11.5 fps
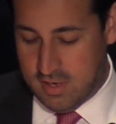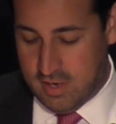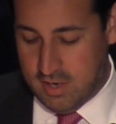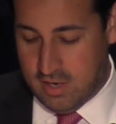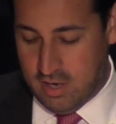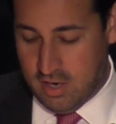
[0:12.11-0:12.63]

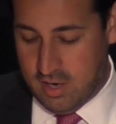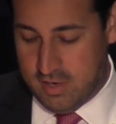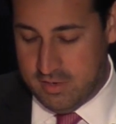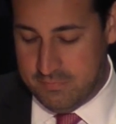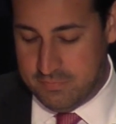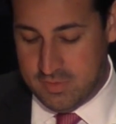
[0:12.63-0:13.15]
uh,
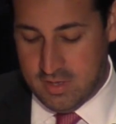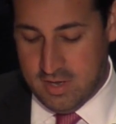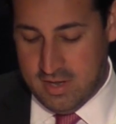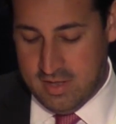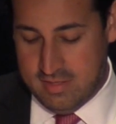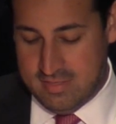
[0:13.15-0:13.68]
on
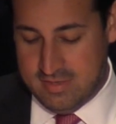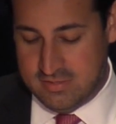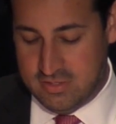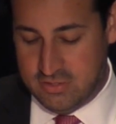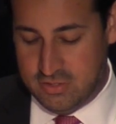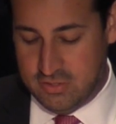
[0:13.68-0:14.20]
uh, these
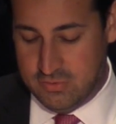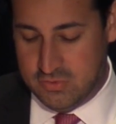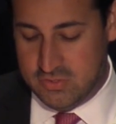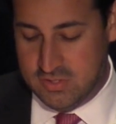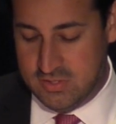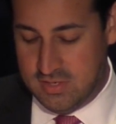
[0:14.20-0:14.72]

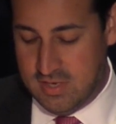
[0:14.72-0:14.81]
issues.